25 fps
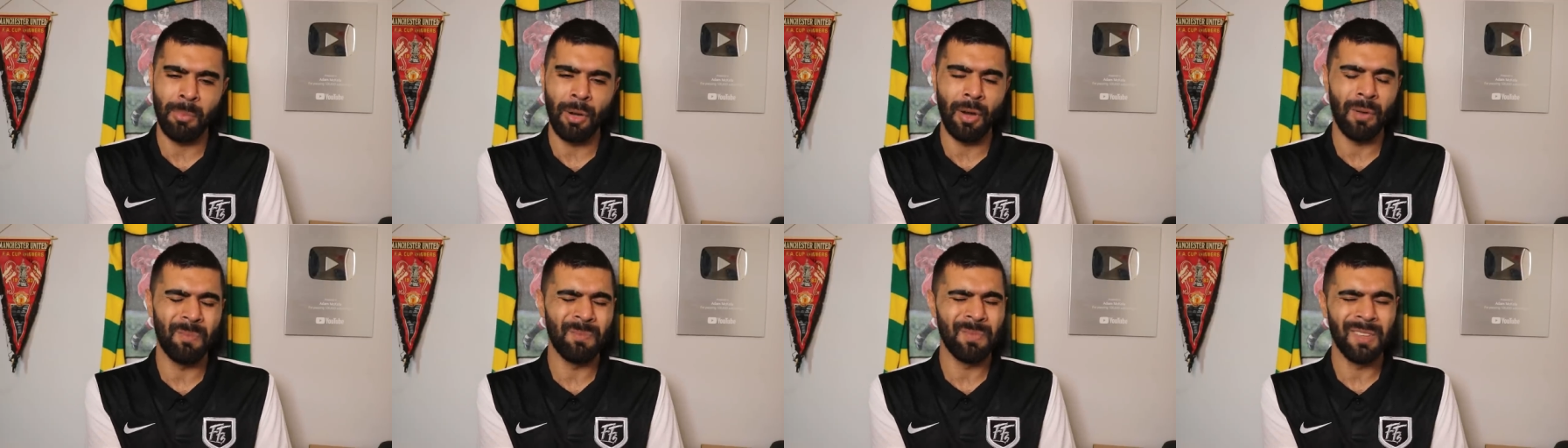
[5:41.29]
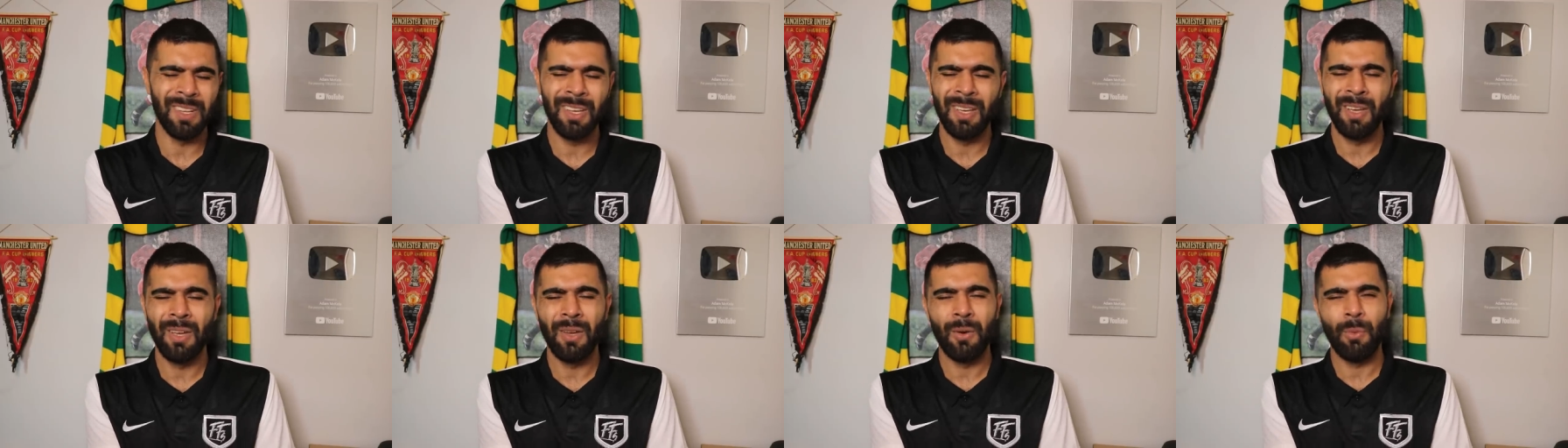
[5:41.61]
But
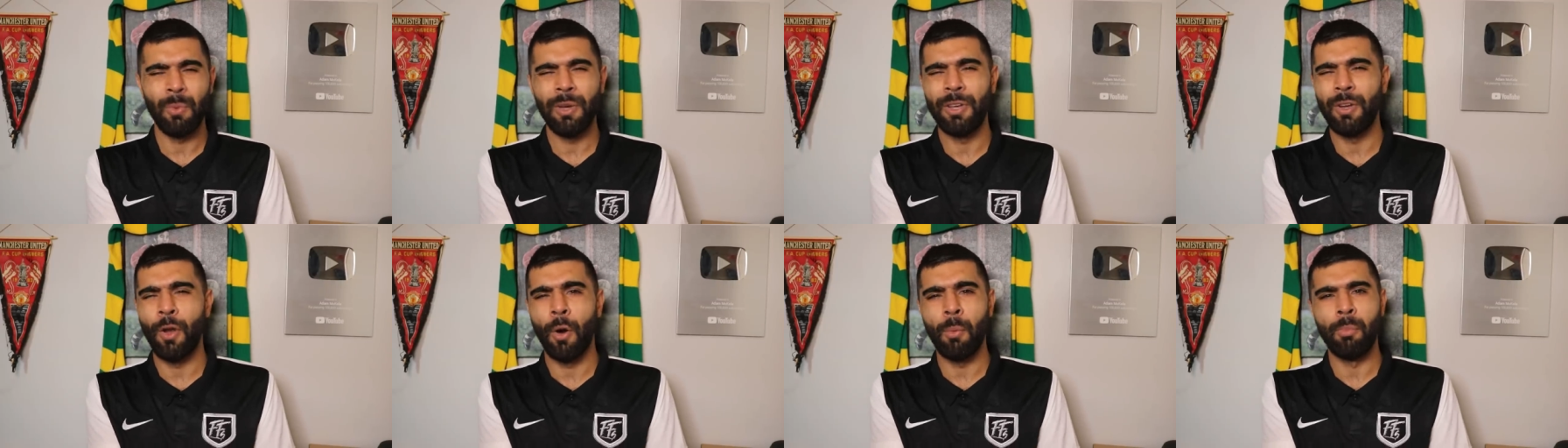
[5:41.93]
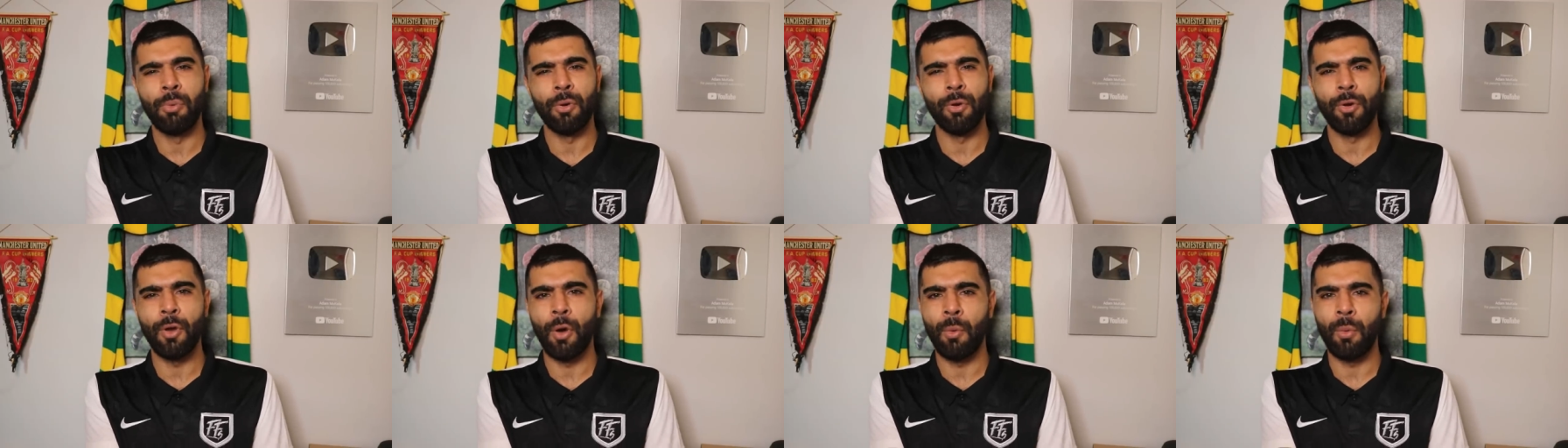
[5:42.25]
we know
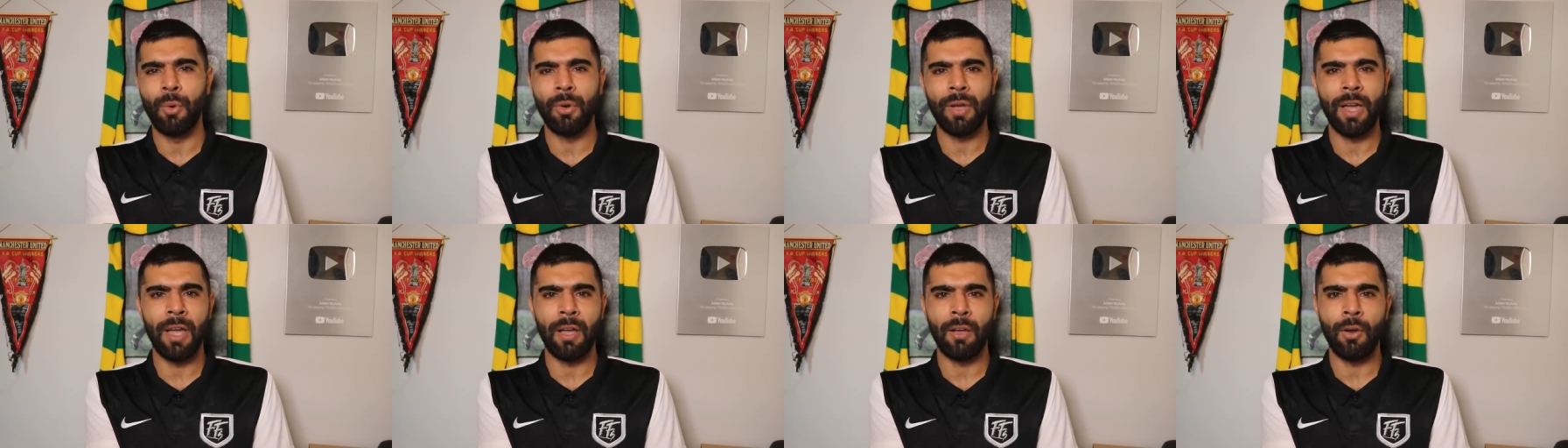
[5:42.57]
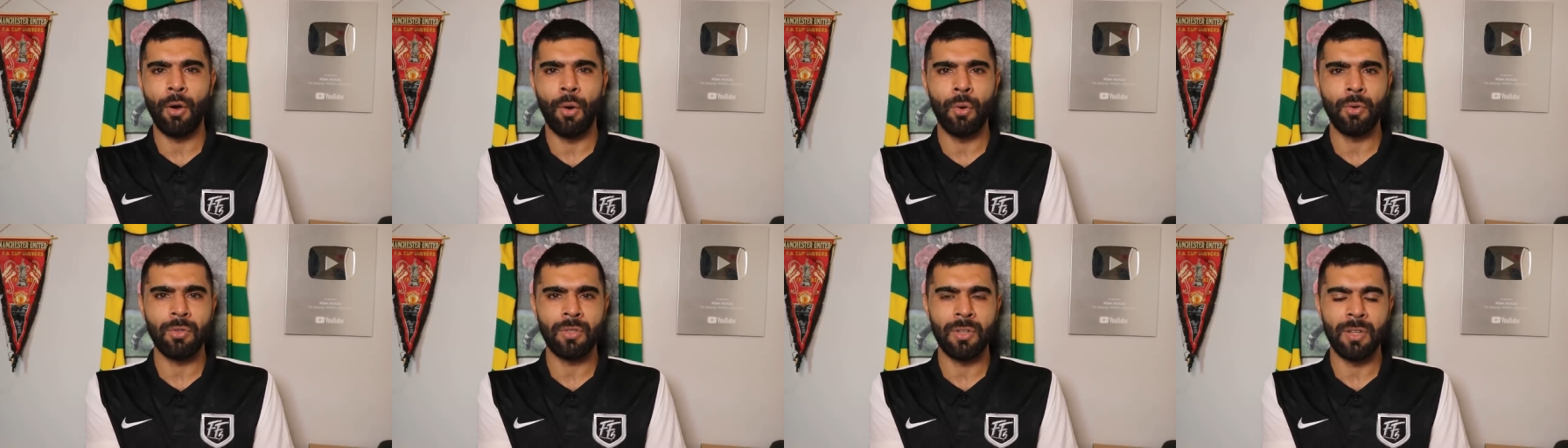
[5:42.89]
Bruno will get
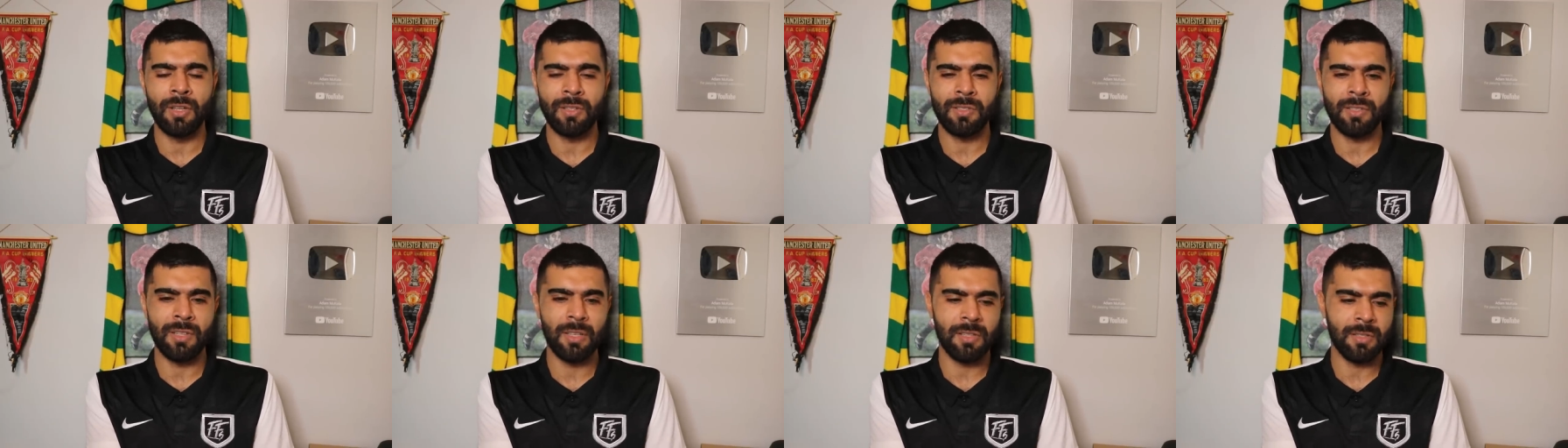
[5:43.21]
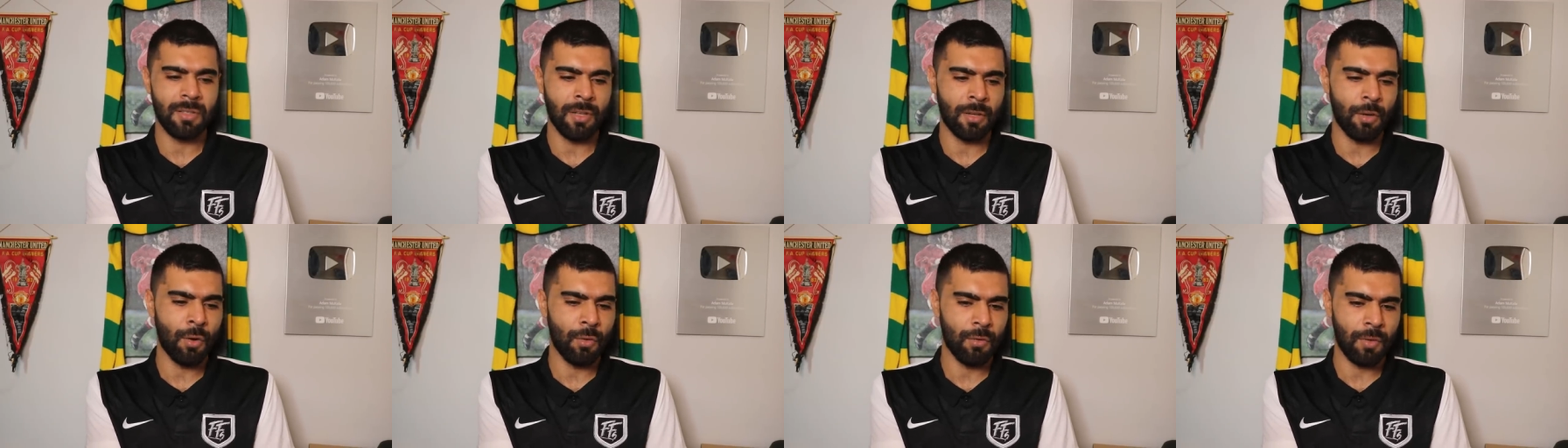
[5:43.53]
goals and
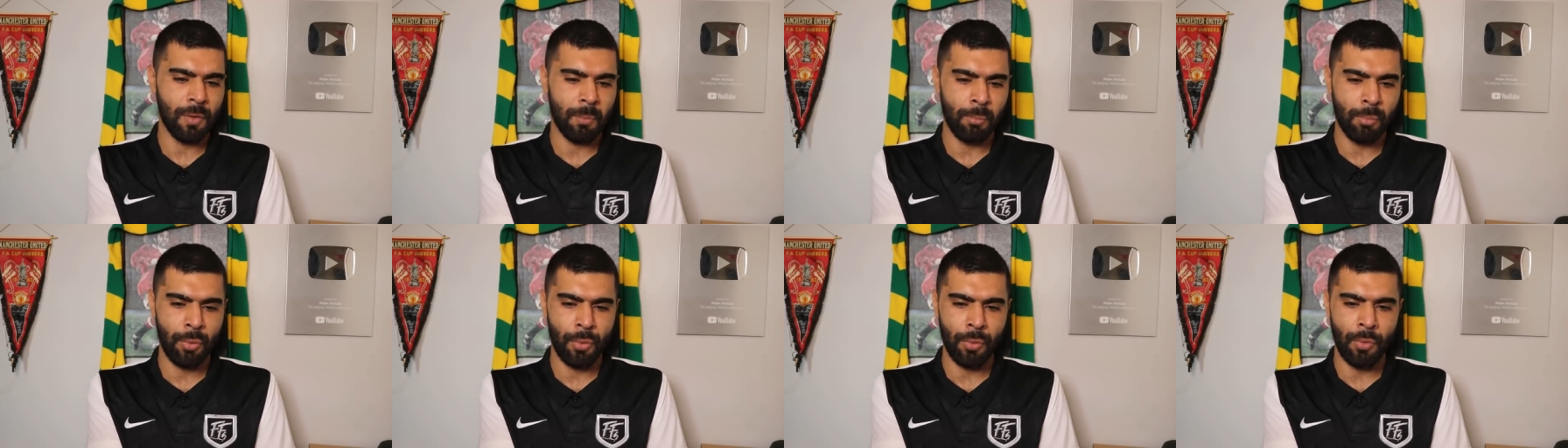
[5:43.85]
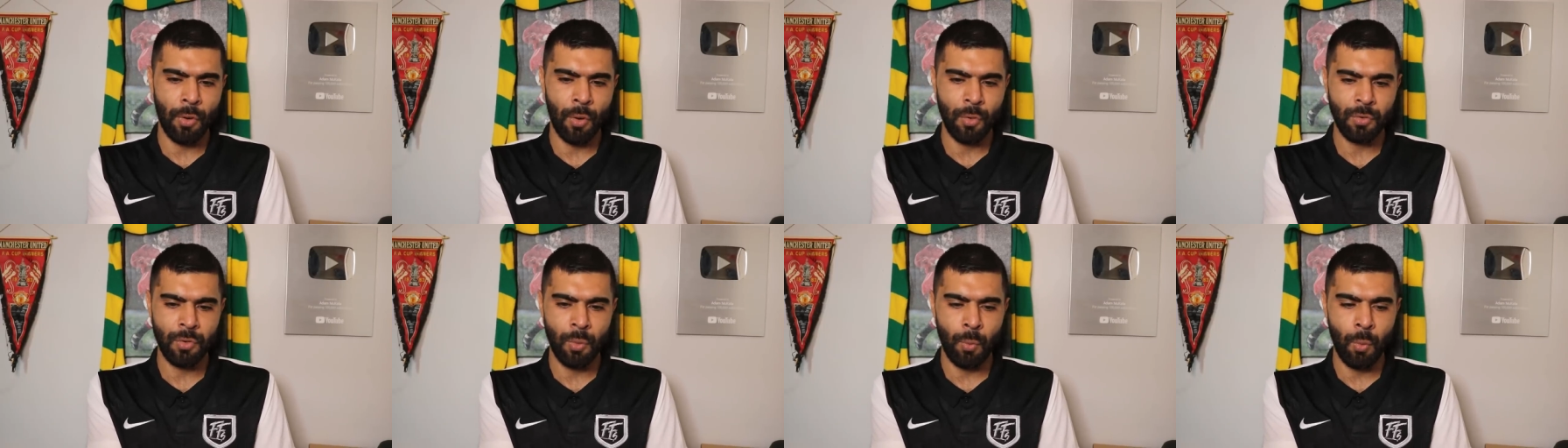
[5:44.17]
assists. I don't think
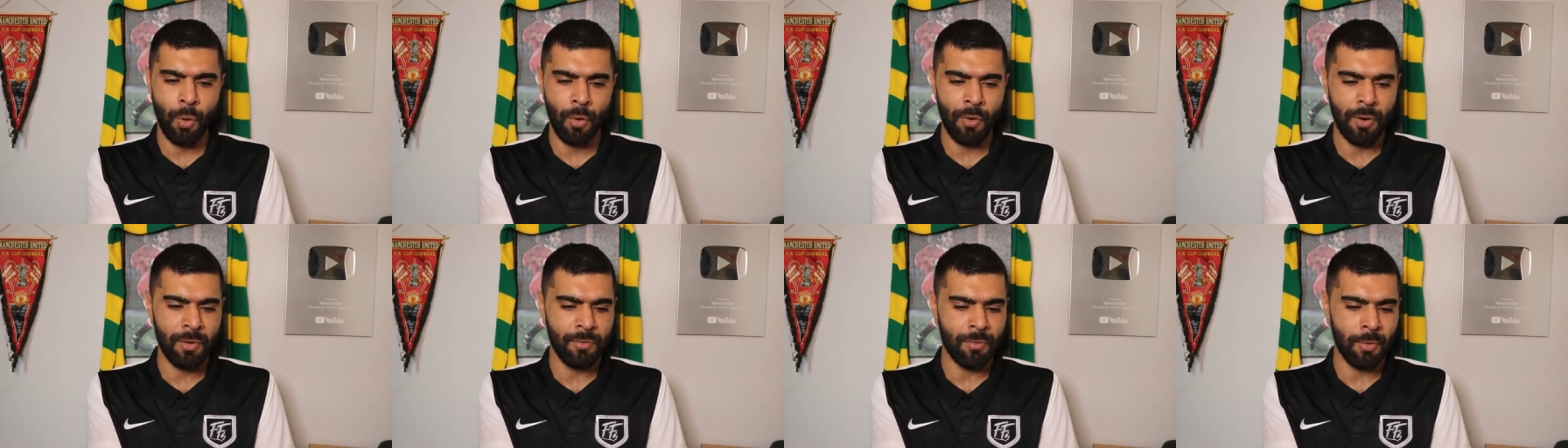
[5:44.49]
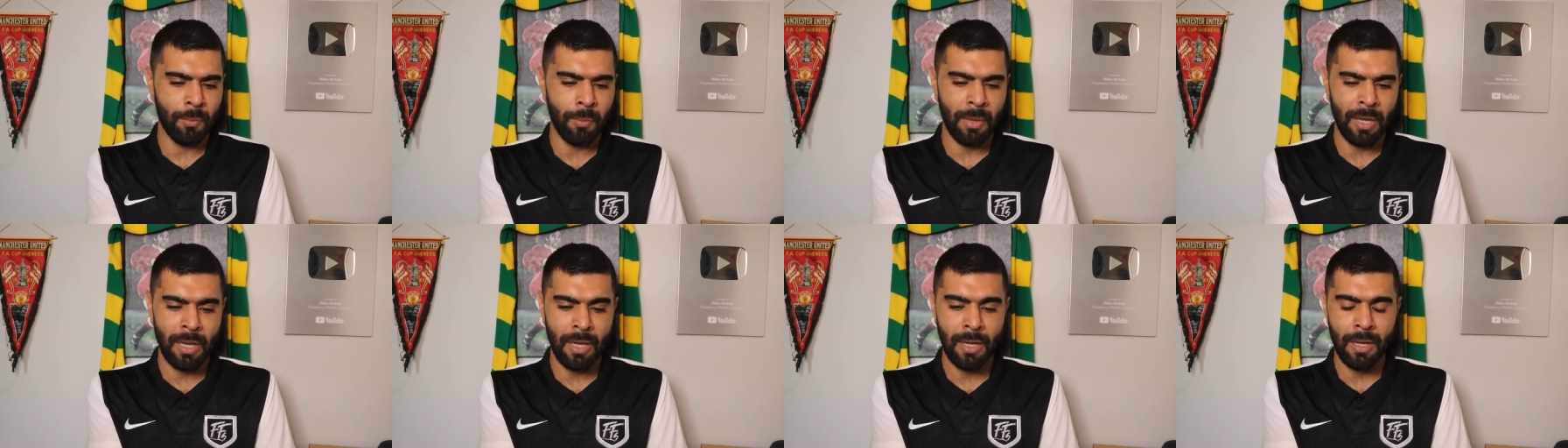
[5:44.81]
Bruno's a worry for
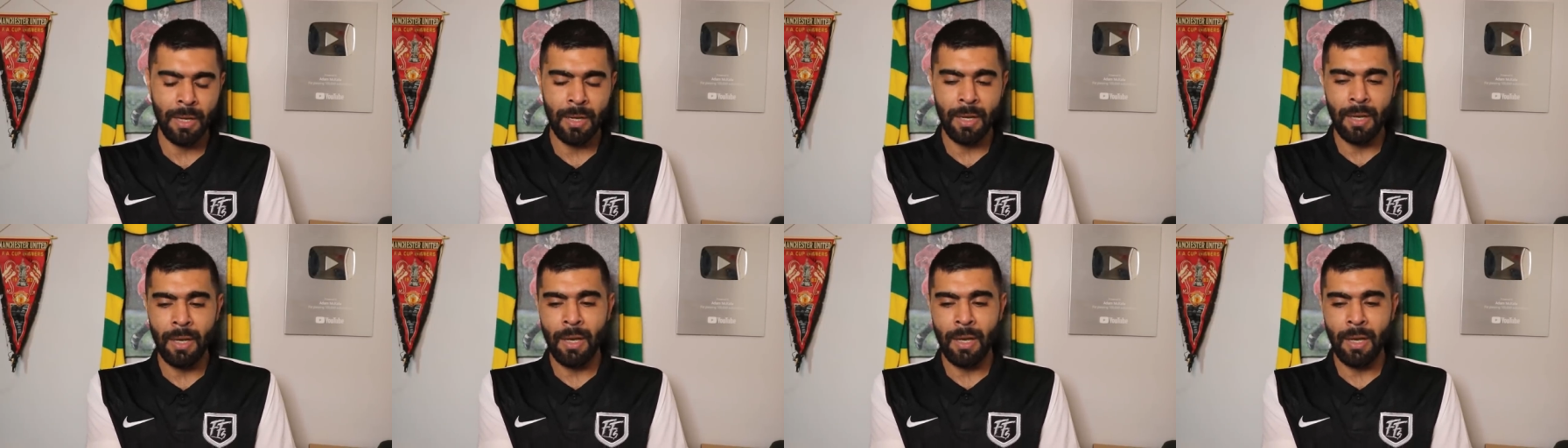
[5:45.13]
me.